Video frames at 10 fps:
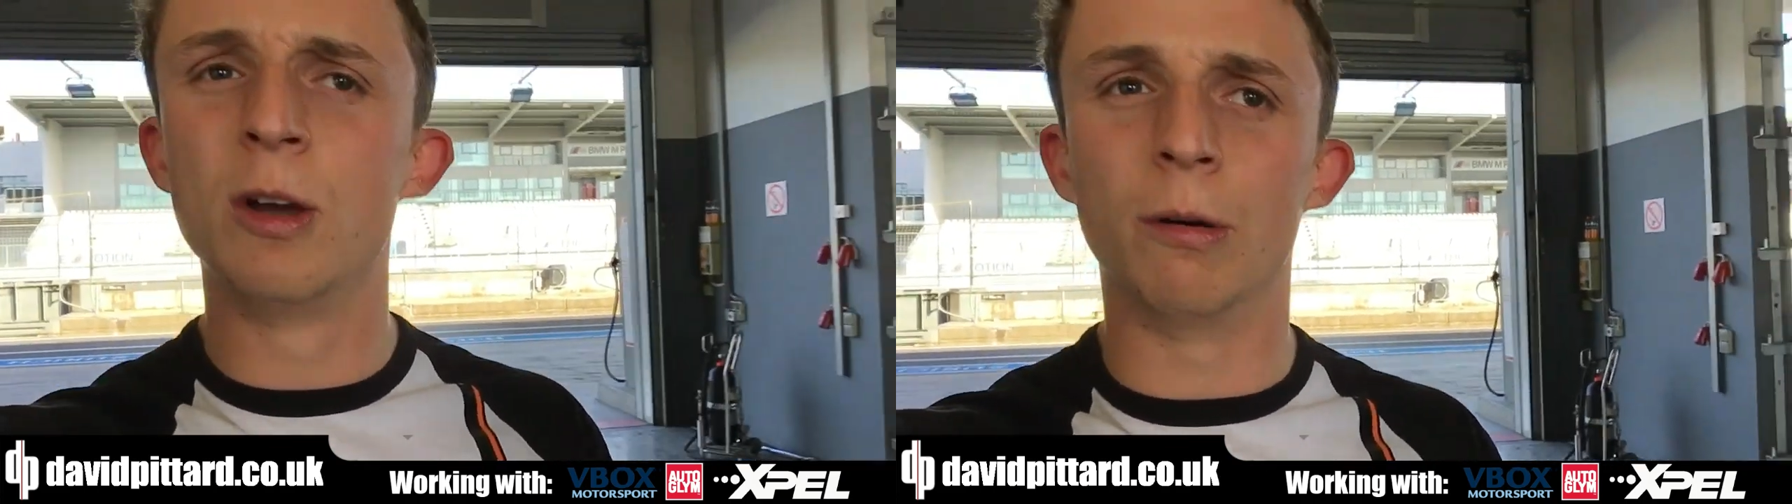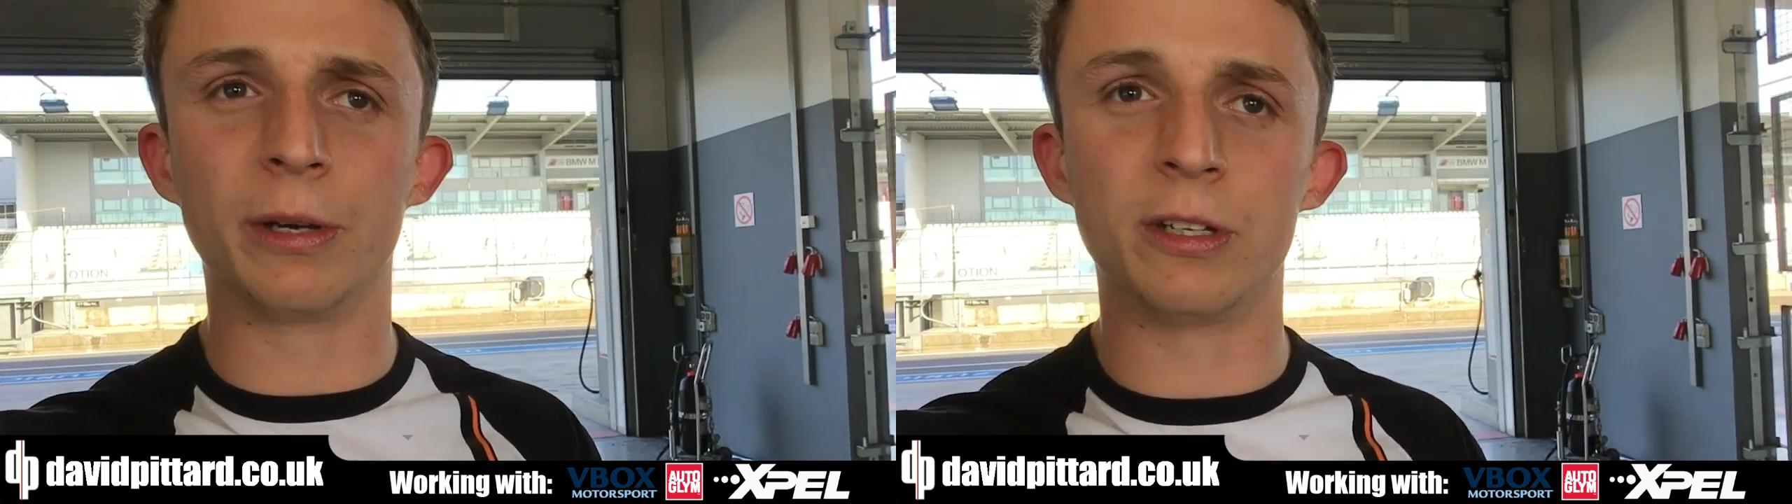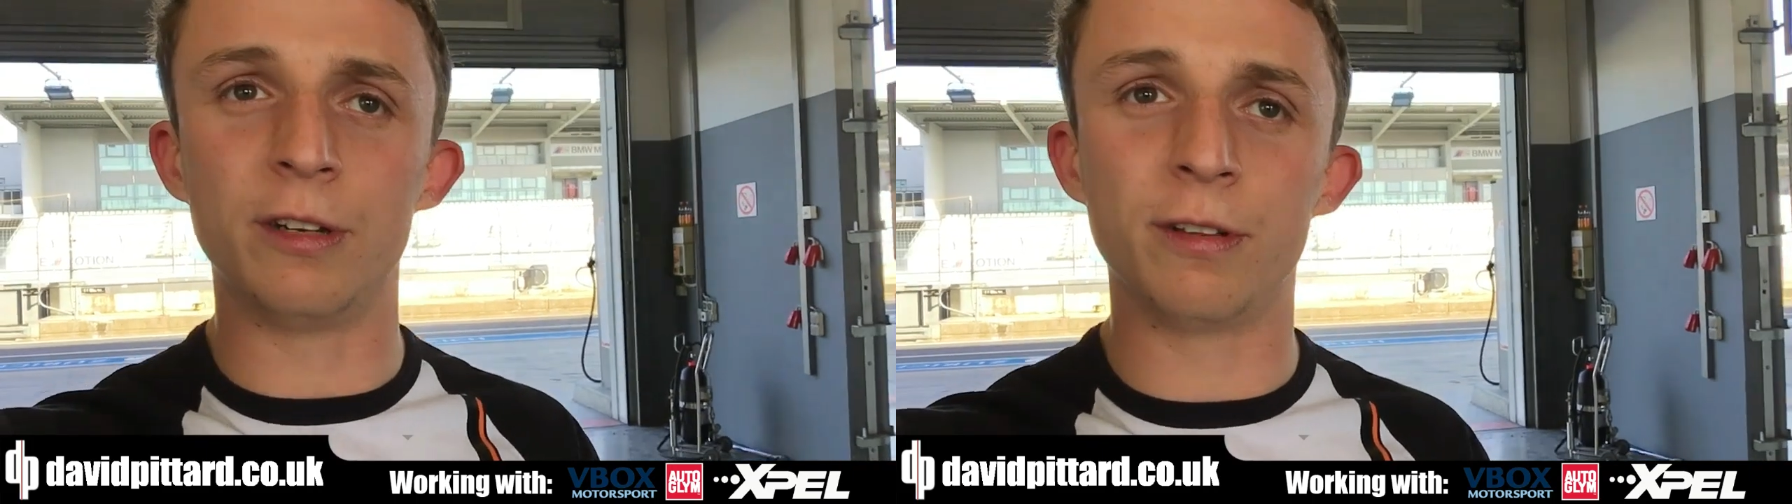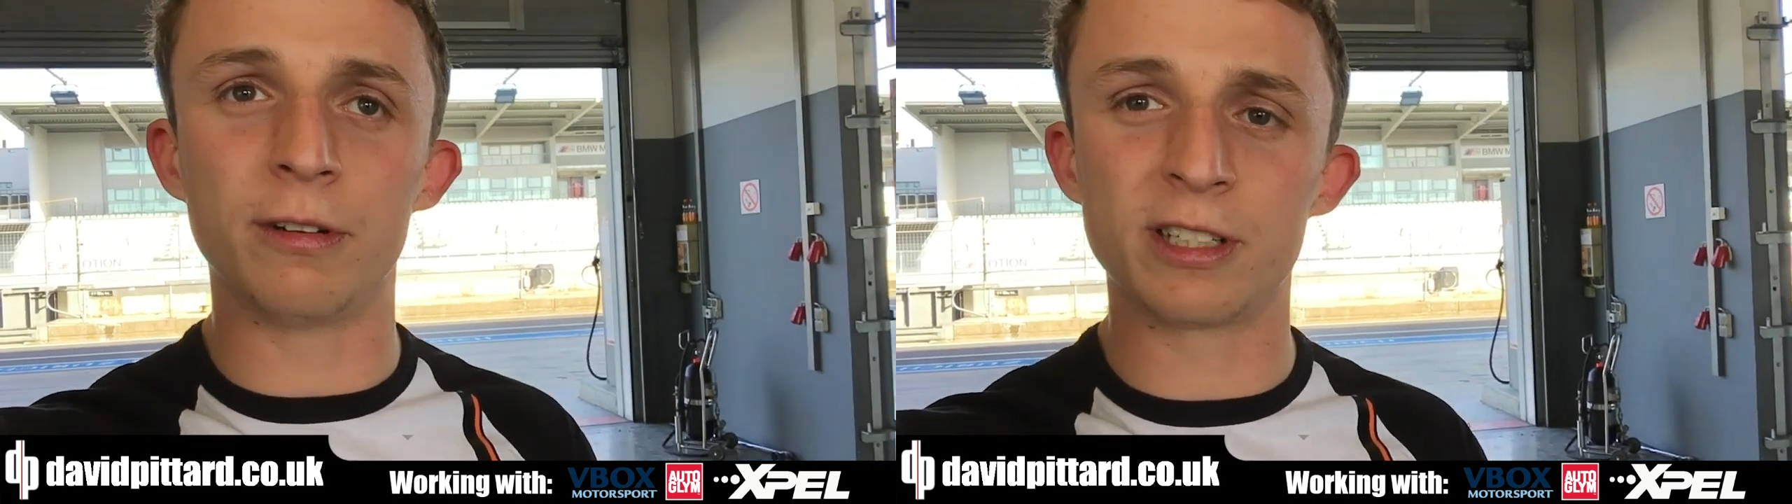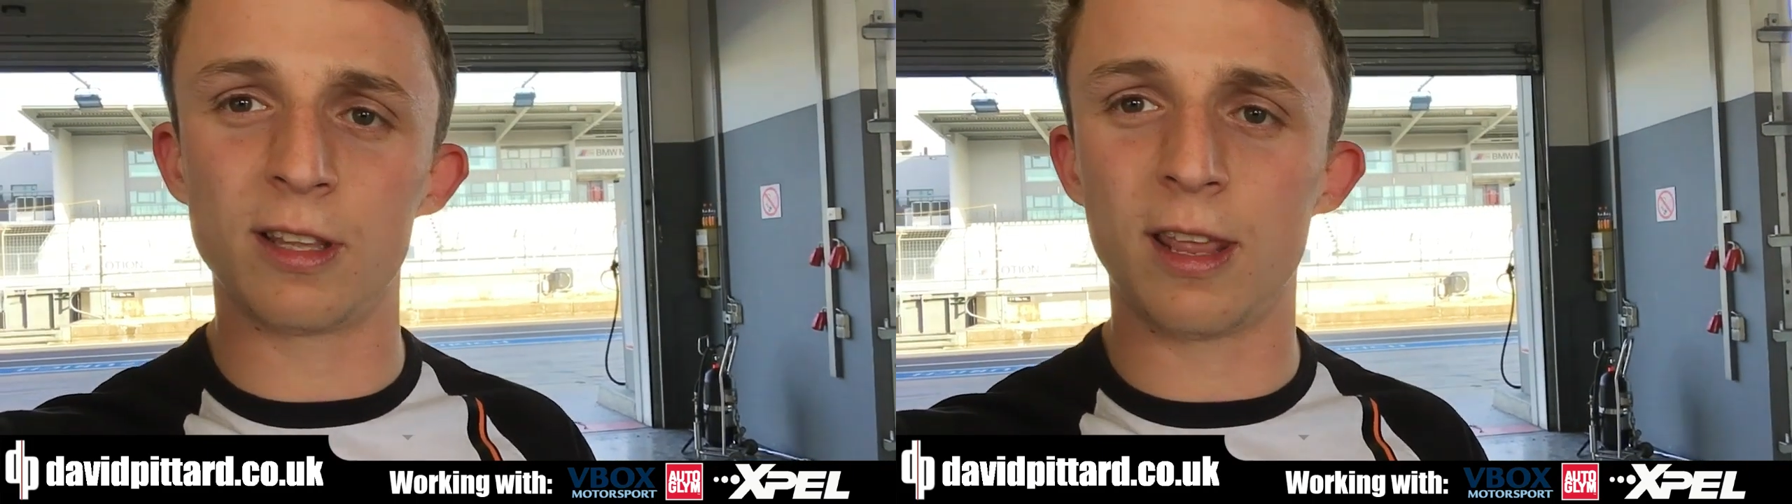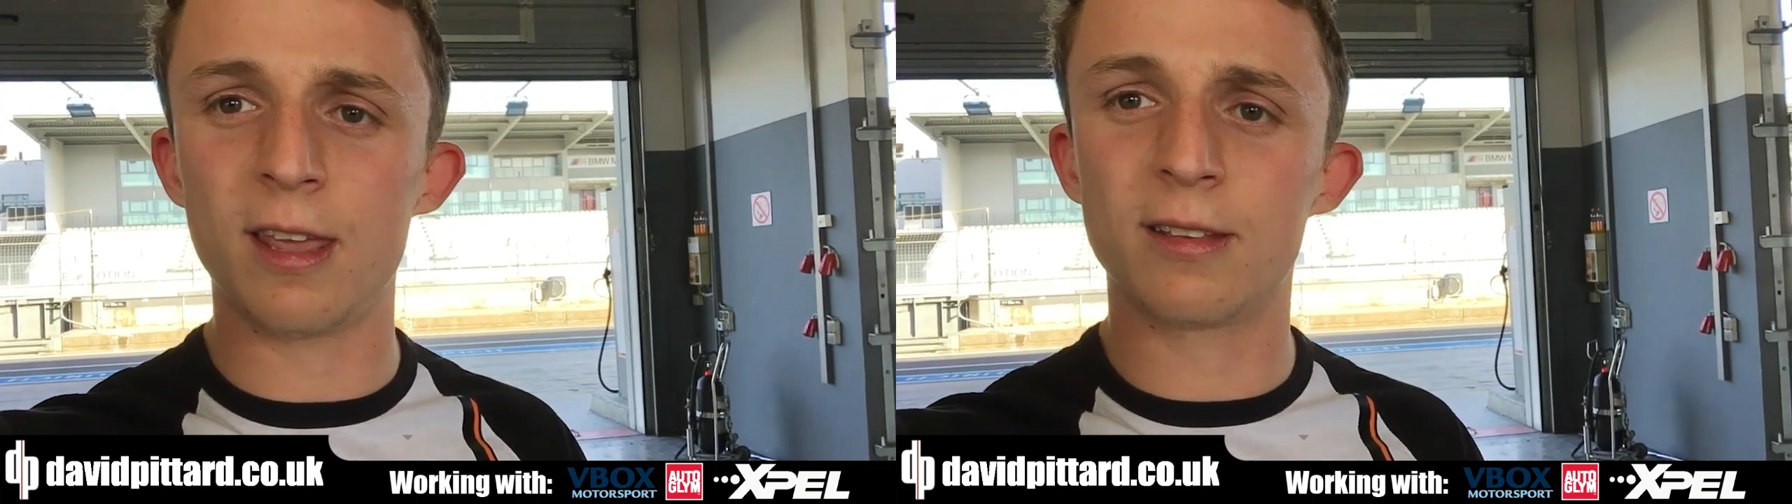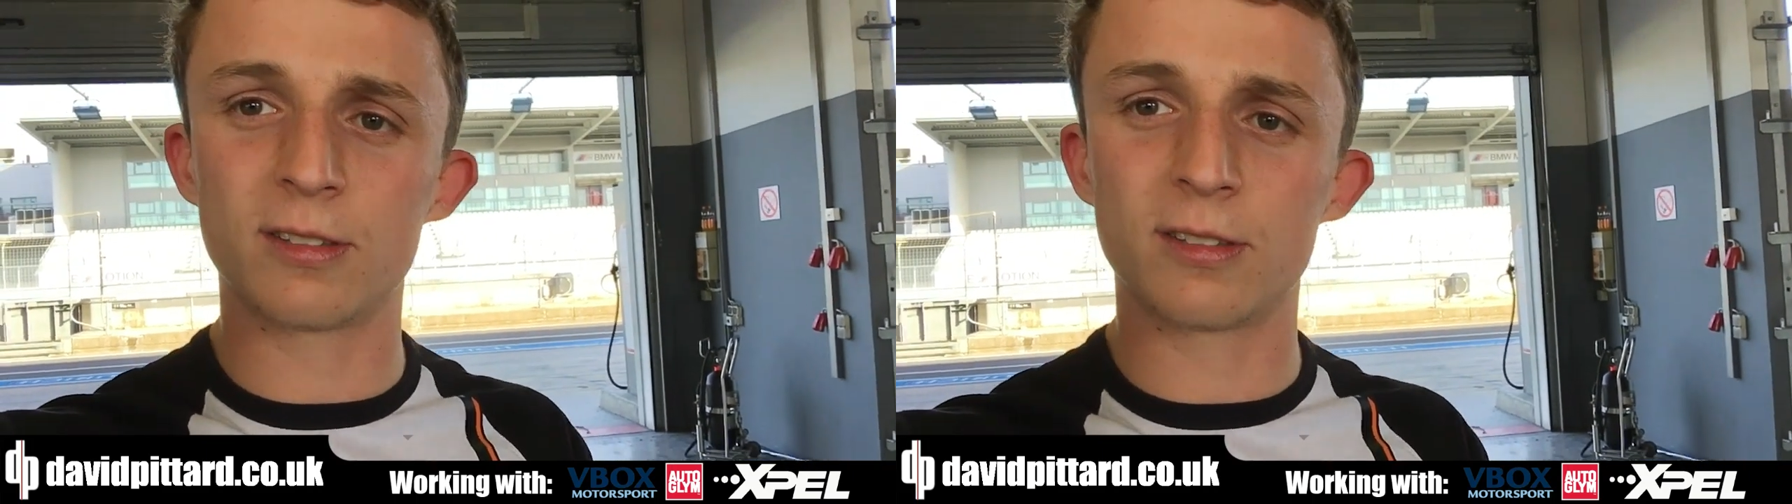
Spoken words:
what we're going to do for the rest of the year.